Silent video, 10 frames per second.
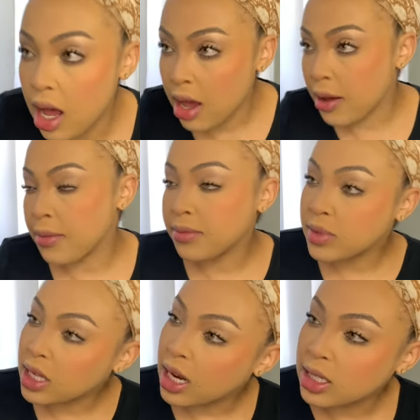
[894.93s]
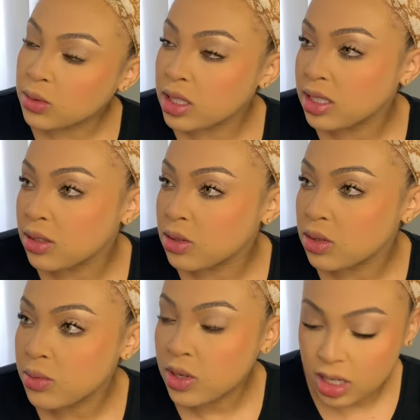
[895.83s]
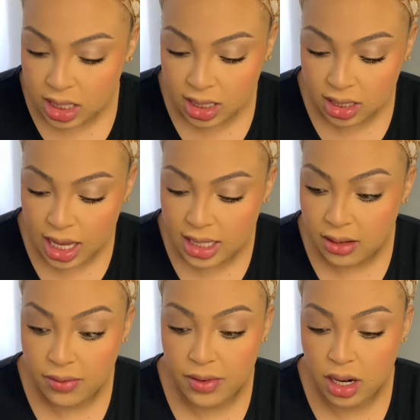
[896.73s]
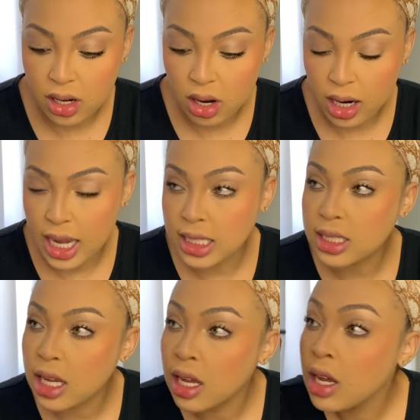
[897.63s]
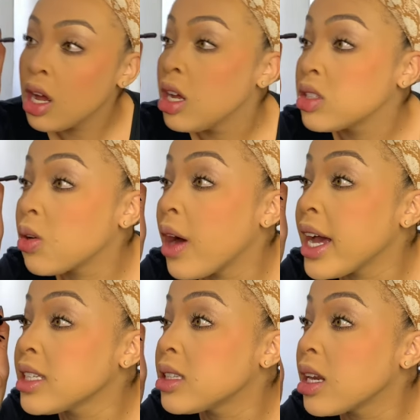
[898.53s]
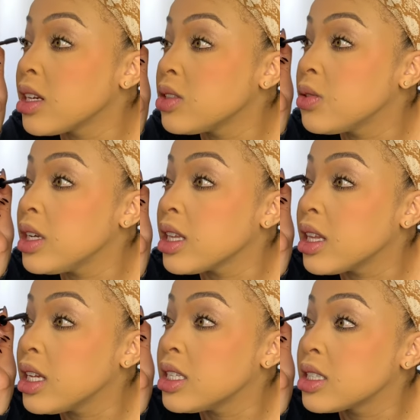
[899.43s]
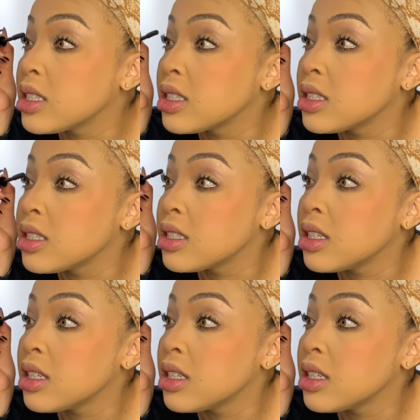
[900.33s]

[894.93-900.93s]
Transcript: um it's the last question also because it has a very long answer so i started doing this